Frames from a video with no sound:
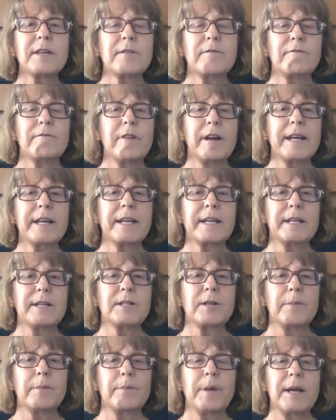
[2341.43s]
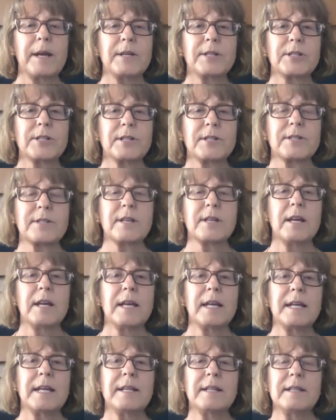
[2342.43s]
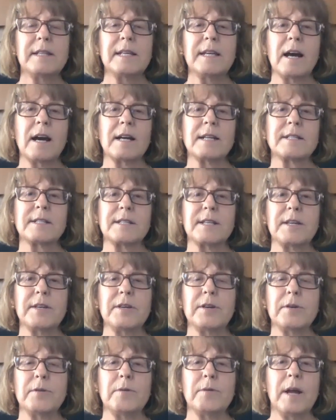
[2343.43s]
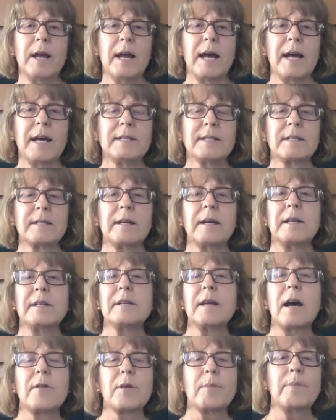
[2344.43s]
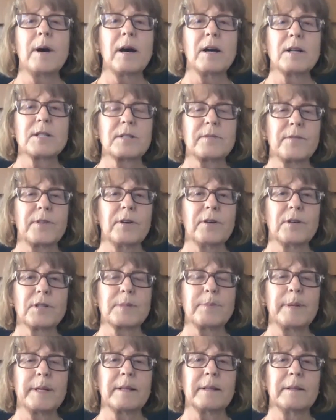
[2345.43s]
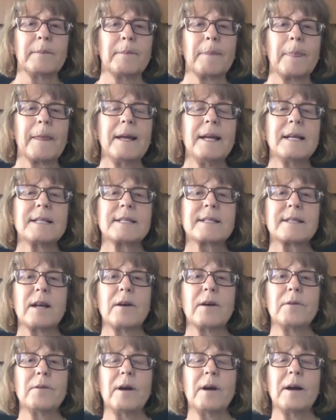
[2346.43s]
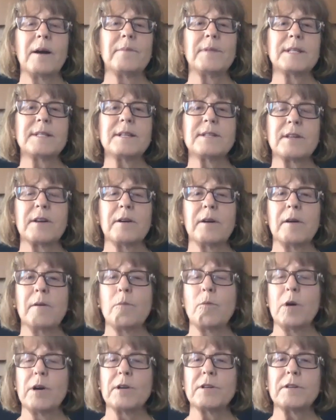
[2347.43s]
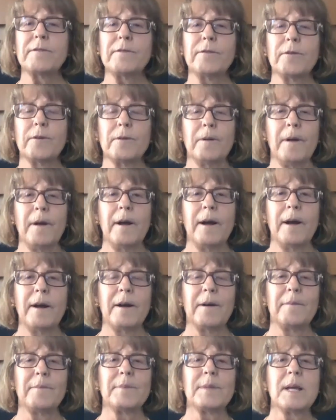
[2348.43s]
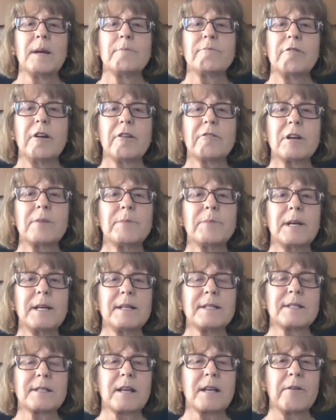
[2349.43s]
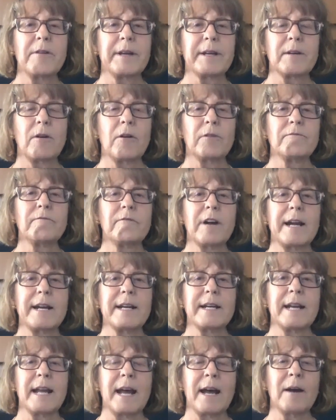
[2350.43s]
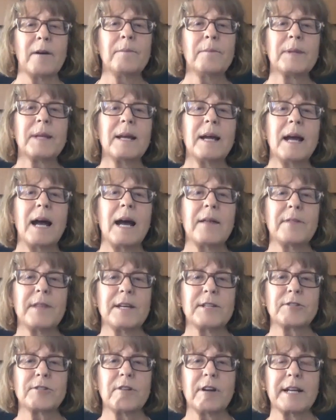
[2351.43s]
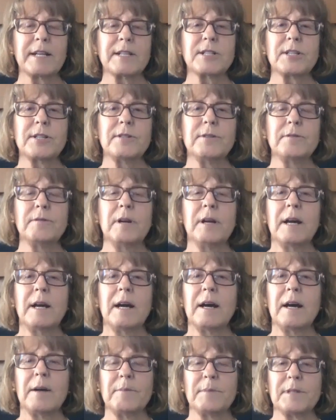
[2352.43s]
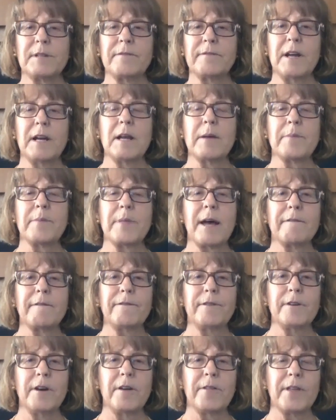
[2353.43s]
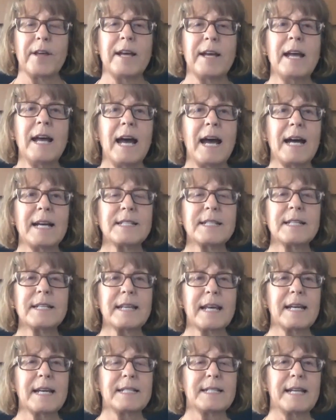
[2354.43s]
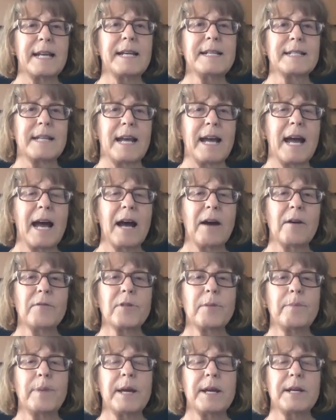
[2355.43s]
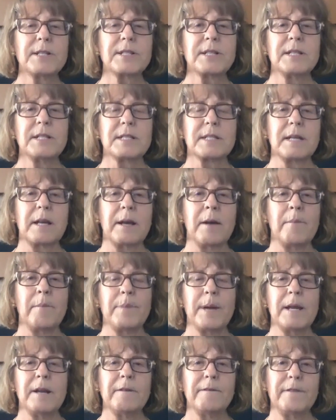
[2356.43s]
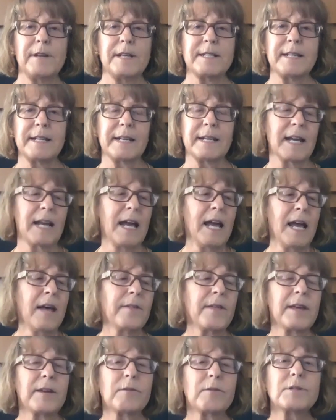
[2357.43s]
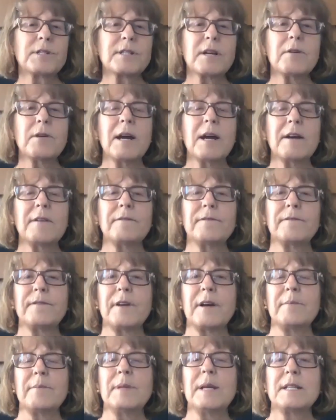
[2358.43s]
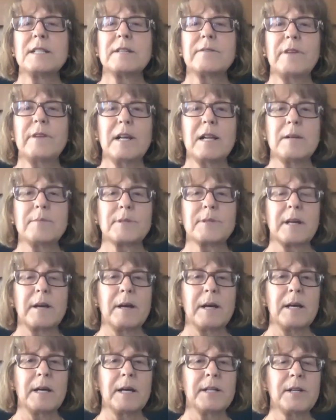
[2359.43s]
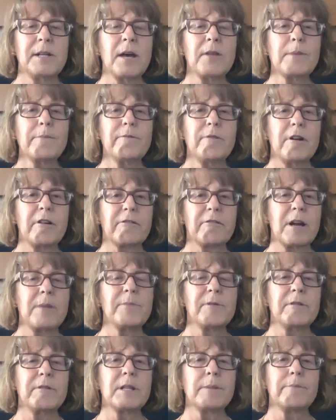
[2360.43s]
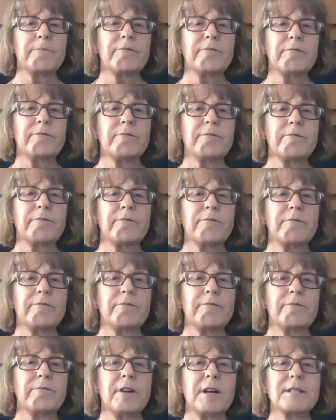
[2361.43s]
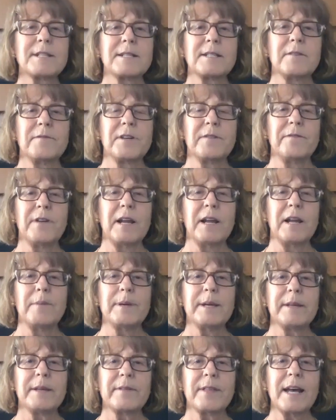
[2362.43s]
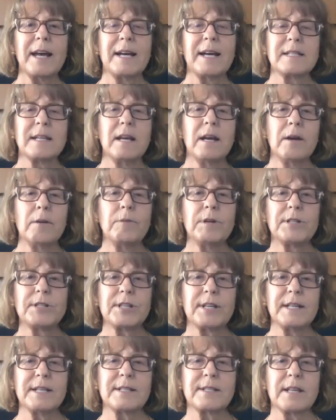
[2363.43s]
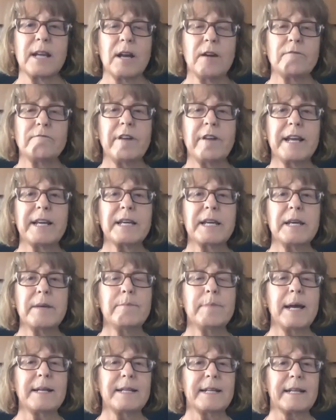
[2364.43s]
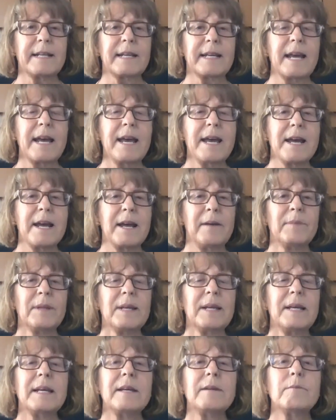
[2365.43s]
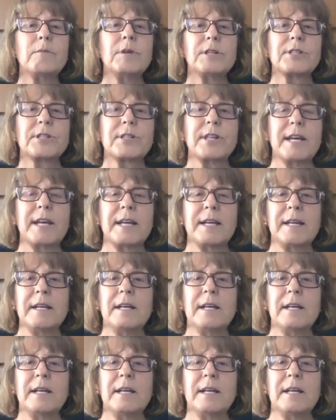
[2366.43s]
give Reiki to patients in the ICU and other parts of the hospital. So this is a wonderful program that is going on right now. And they're trying to develop that further and to get data, how the patients are benefiting. They also have developed another program. They're in the process of developing that, which is Reiki Medic Care, in which they're